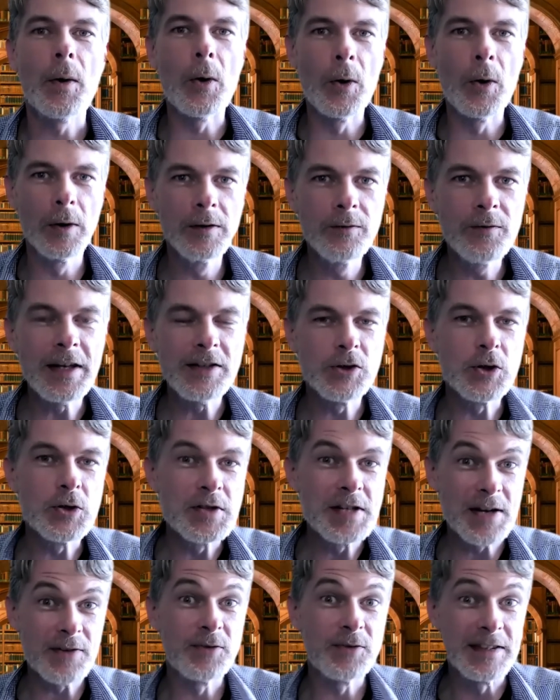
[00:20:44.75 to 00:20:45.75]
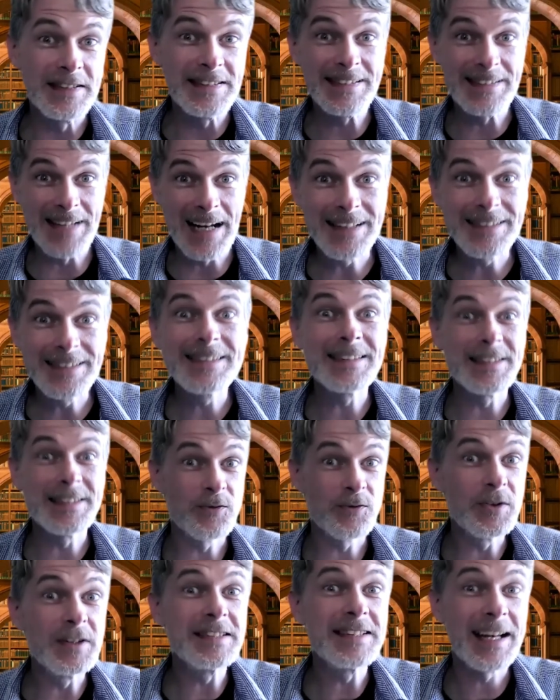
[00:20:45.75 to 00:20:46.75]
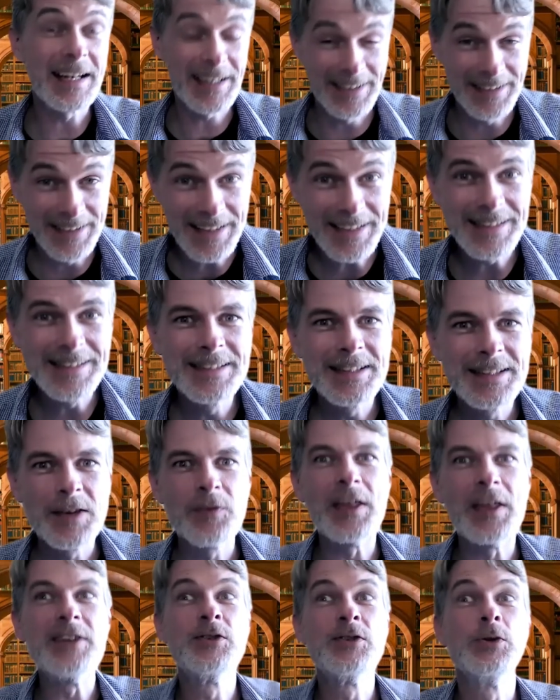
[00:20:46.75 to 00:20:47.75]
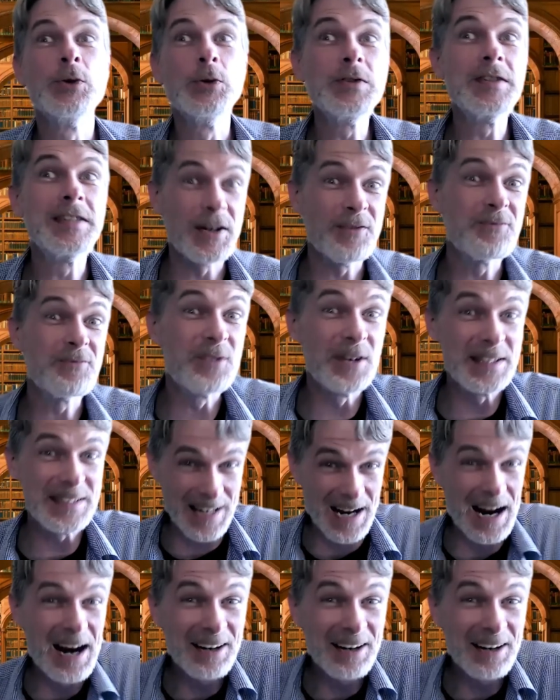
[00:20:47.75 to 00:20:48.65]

all of these are different styles different techniques they suit different